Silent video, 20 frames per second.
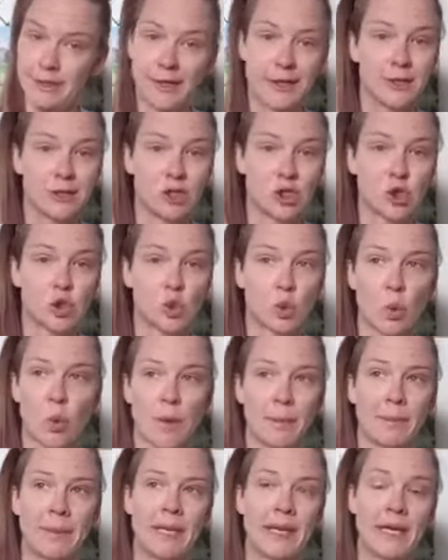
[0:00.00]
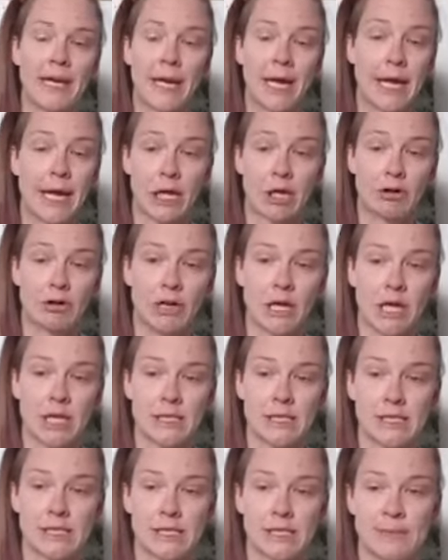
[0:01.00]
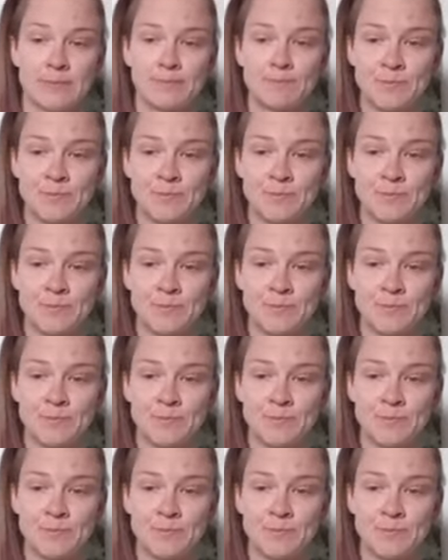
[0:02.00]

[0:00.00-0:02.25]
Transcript: in swampy areas.